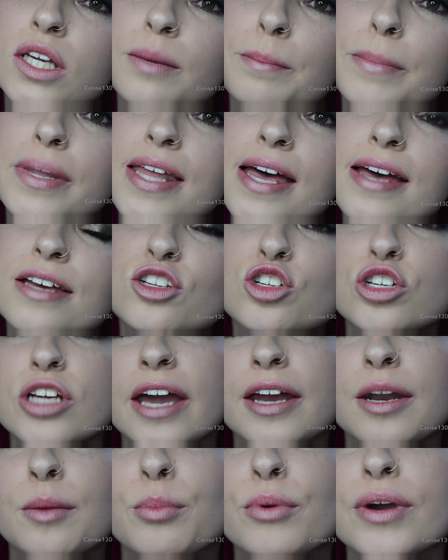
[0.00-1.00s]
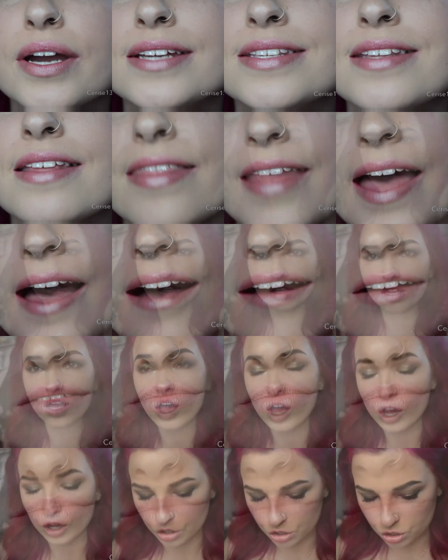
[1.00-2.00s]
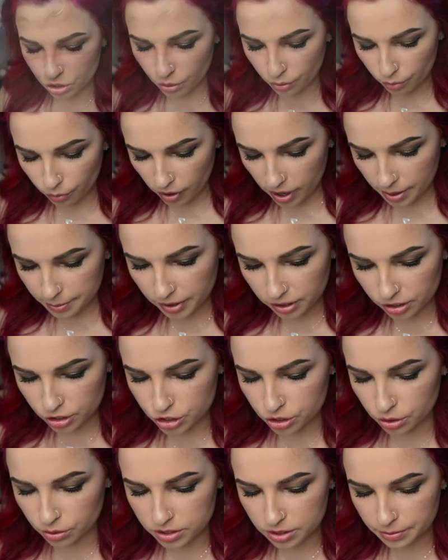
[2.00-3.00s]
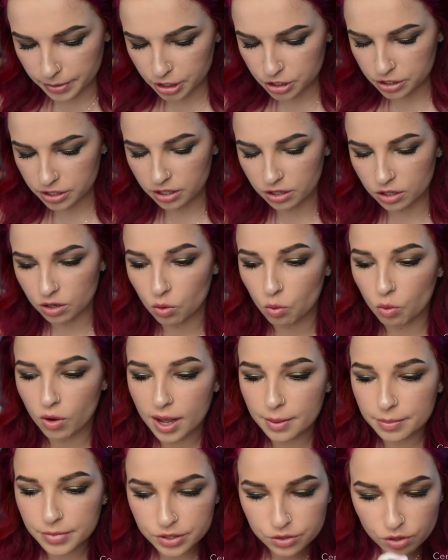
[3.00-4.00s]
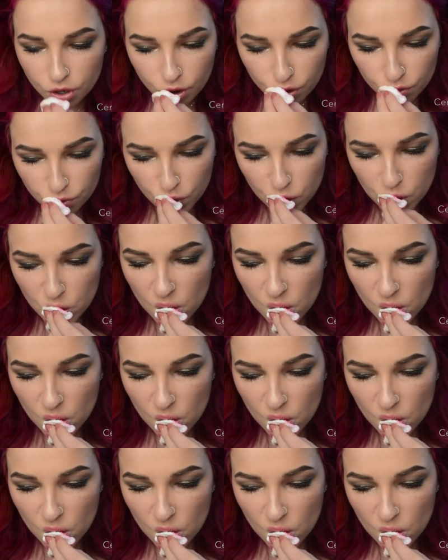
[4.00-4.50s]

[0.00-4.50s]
But that is shade Breeze there. So what I'm going to do is I'm actually going to wipe this off.